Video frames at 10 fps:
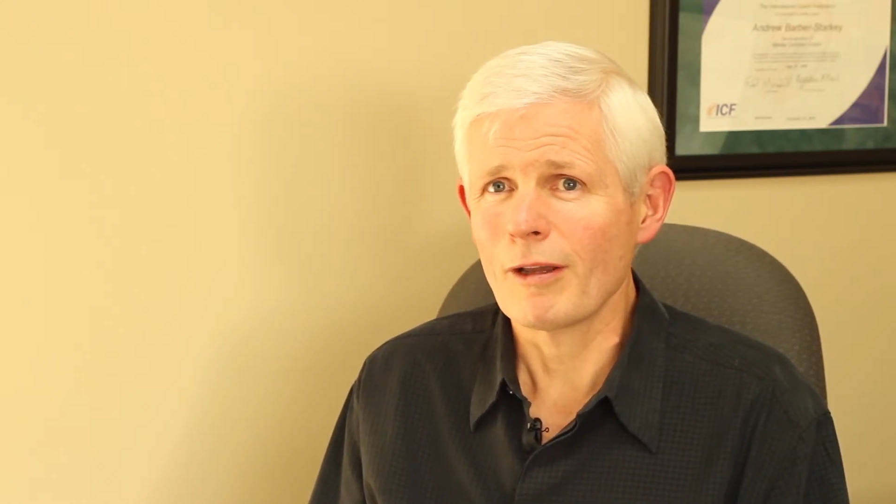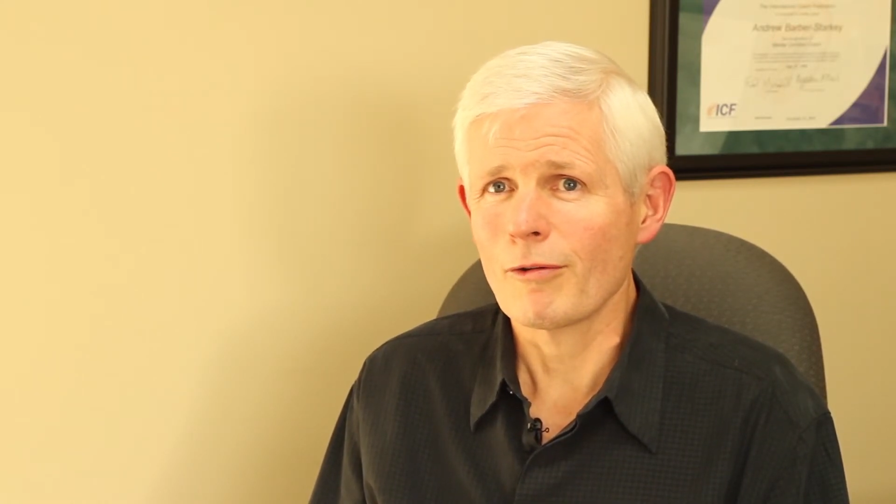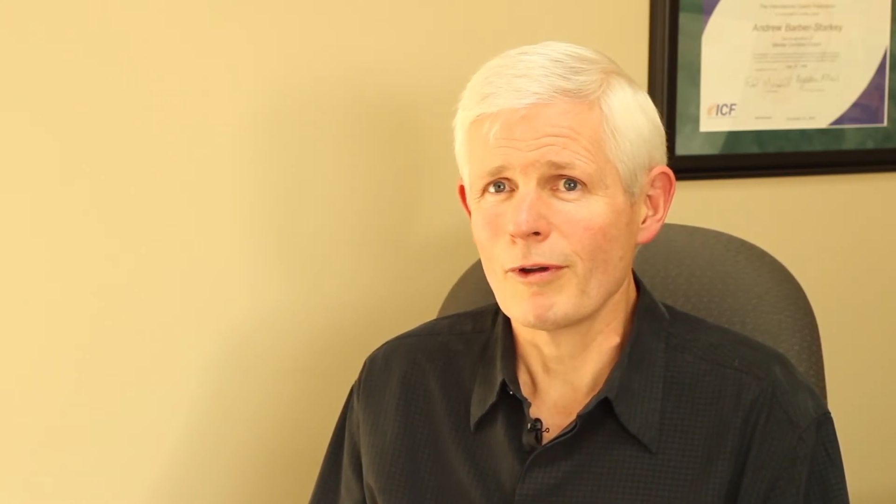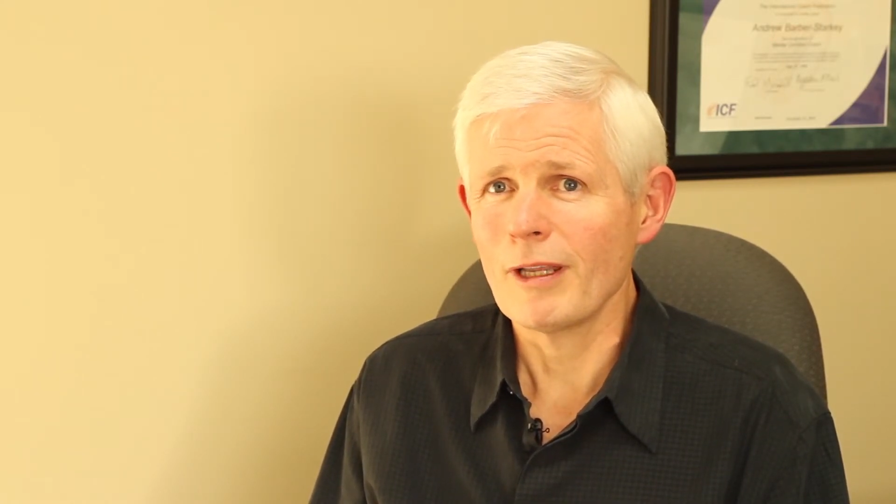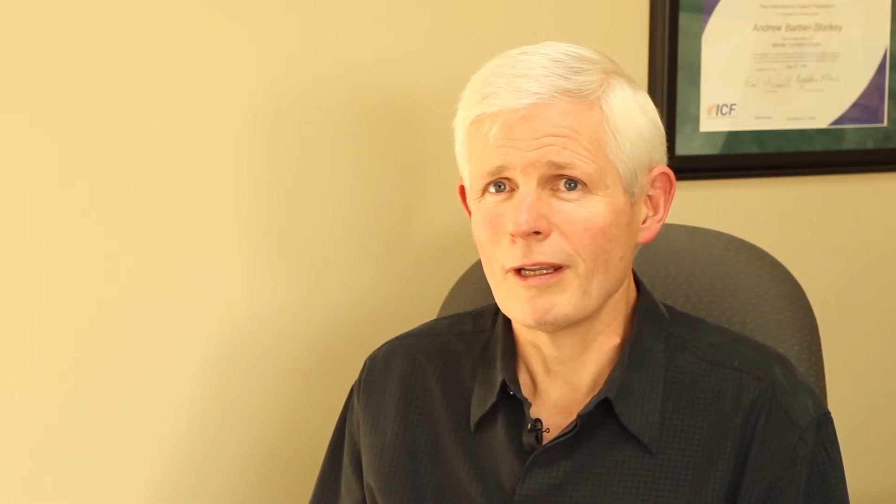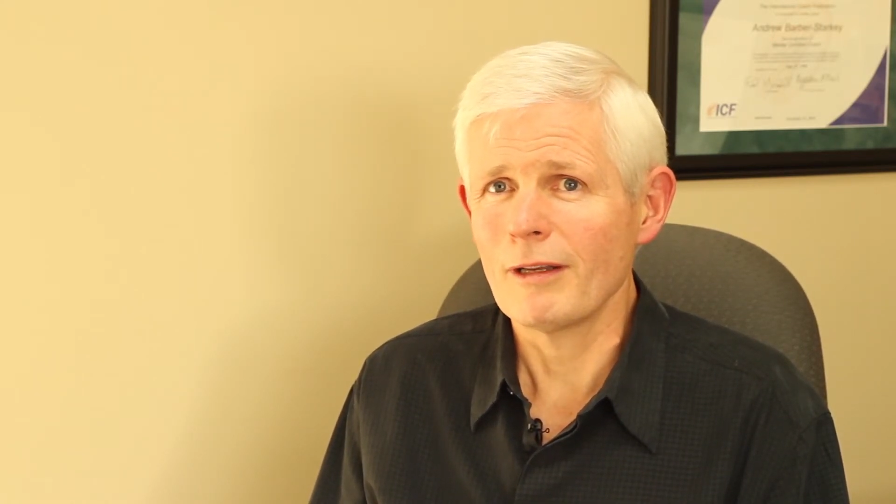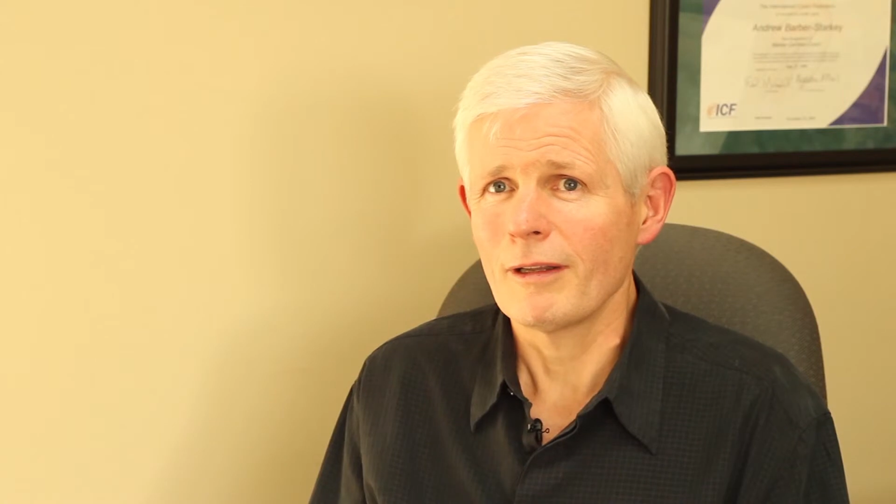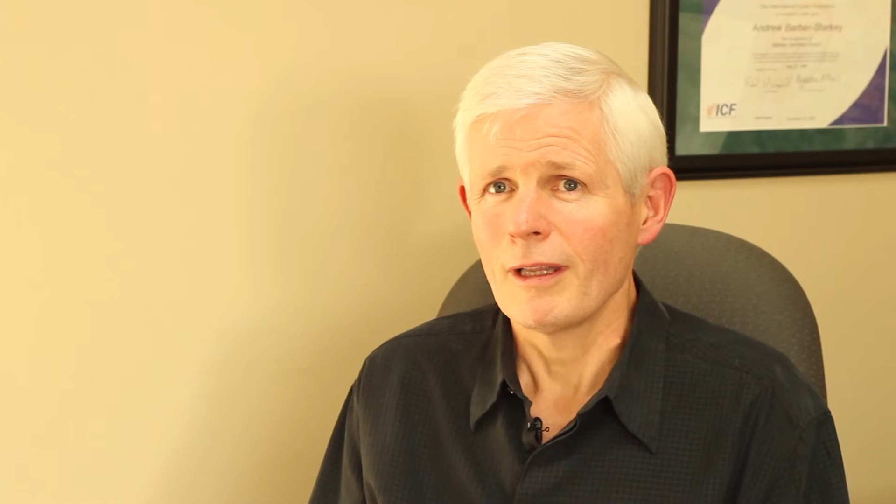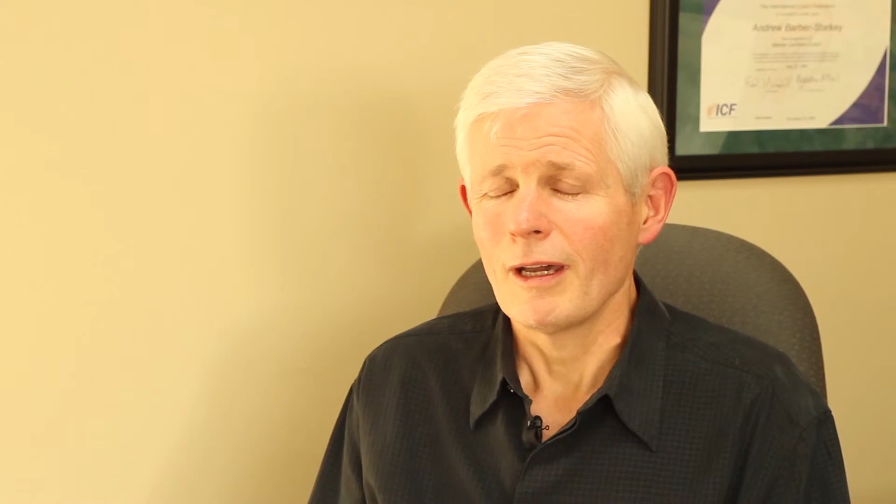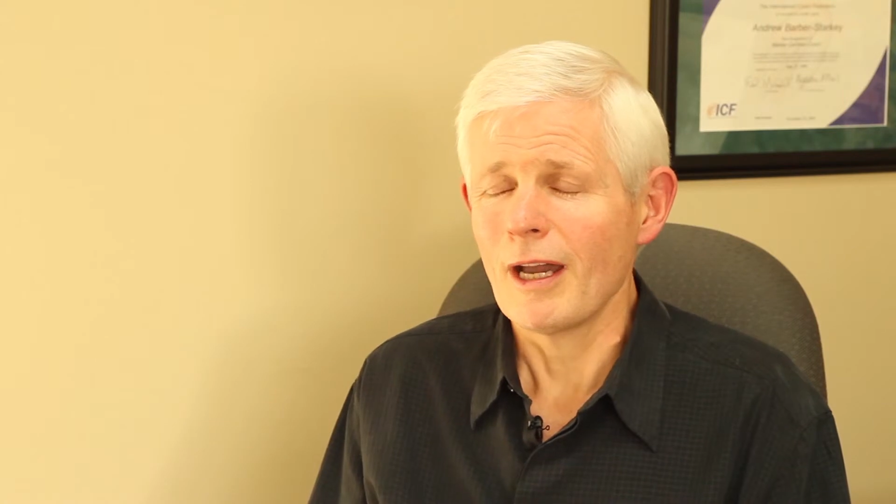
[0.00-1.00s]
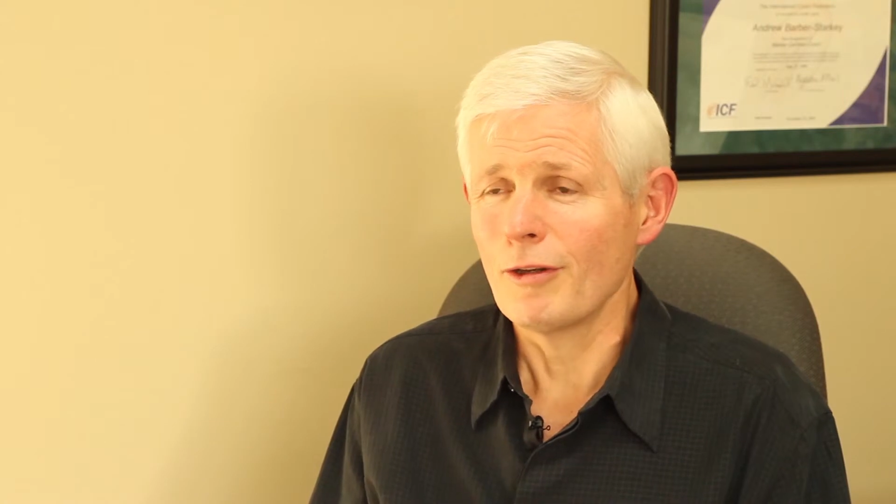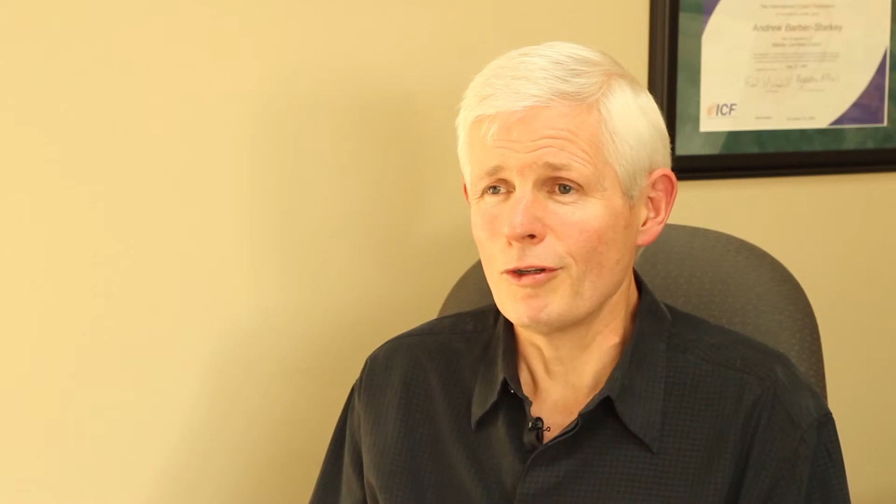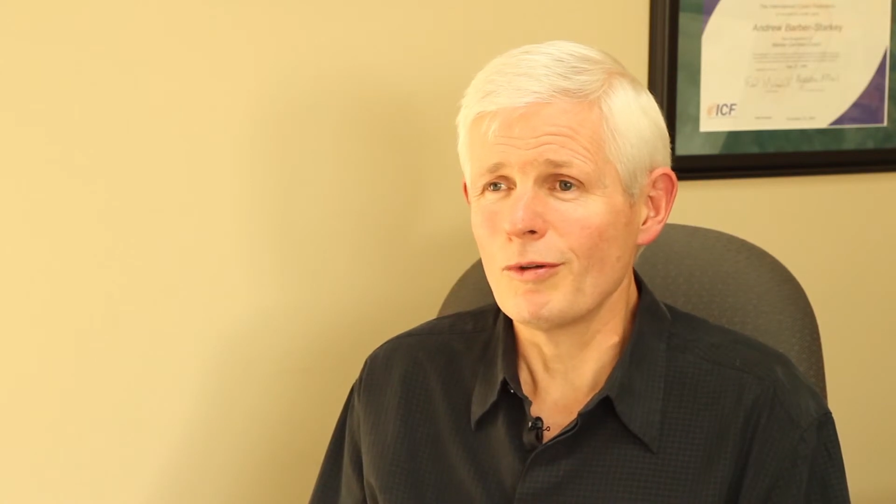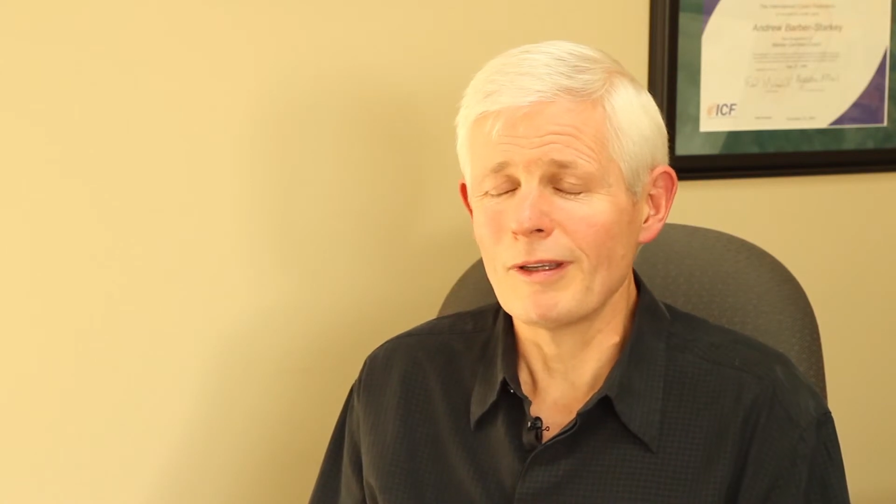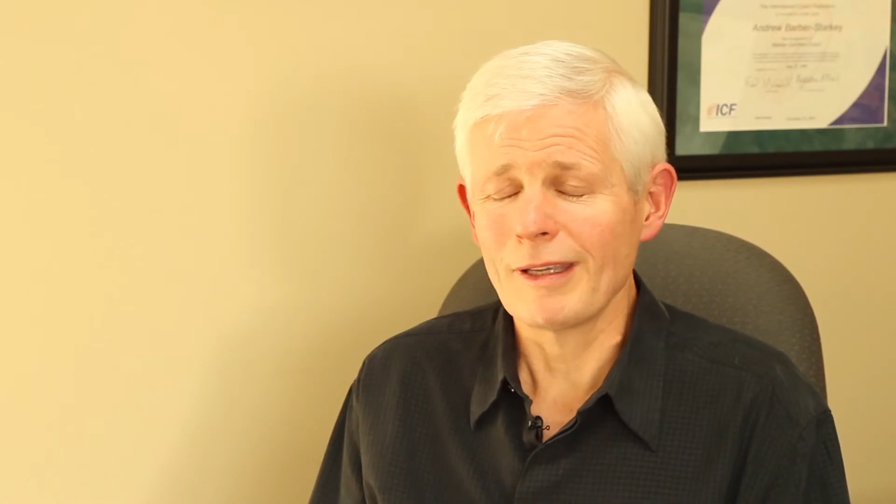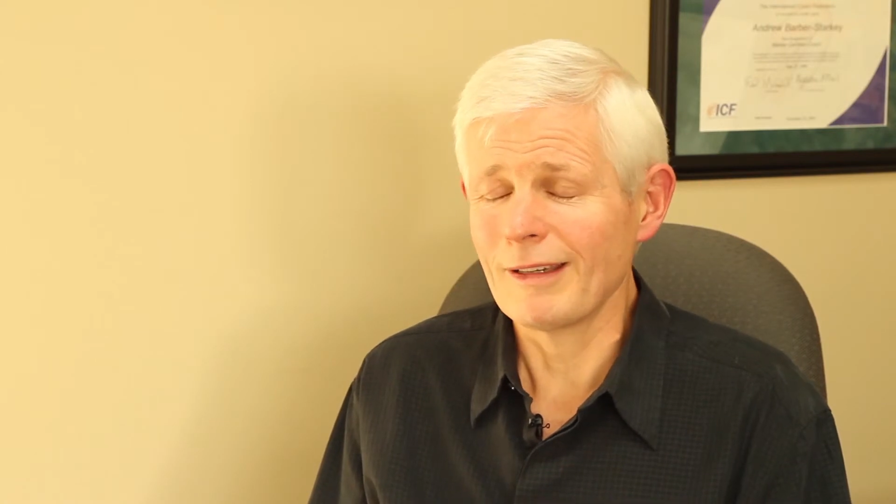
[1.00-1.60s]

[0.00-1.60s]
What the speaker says: created. I knew,